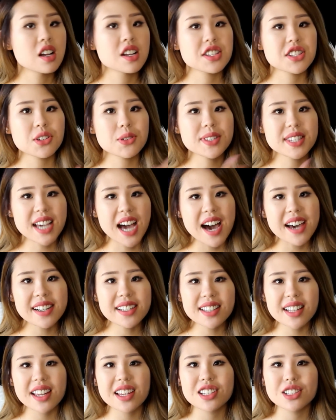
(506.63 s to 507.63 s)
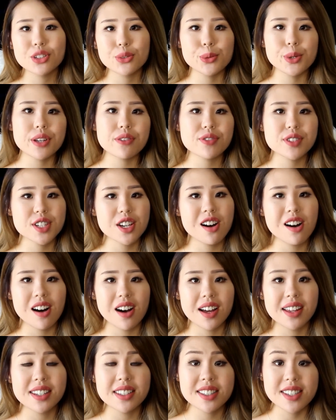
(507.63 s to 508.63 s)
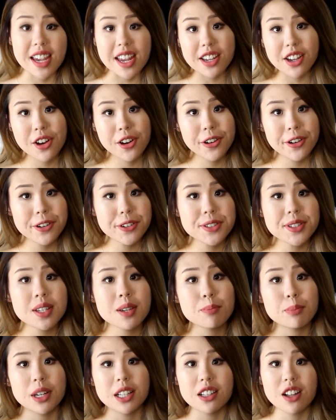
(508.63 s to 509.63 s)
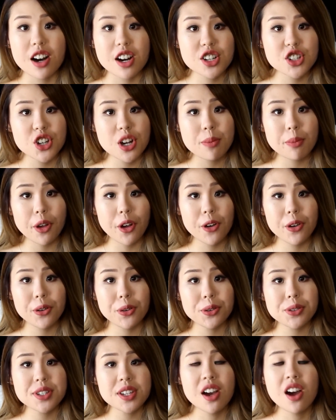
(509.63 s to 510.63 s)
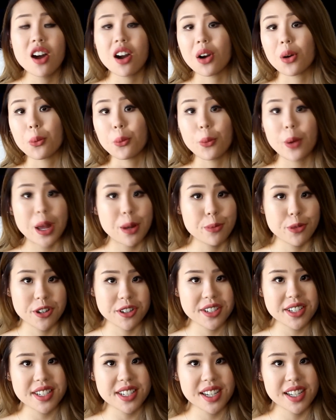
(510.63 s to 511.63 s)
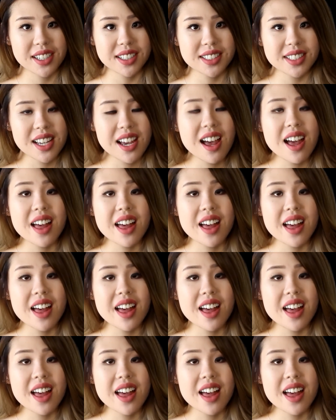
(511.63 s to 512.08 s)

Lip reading: So it's kind of like Louis Vuitton date codes, but Longchamp codes are way more detailed.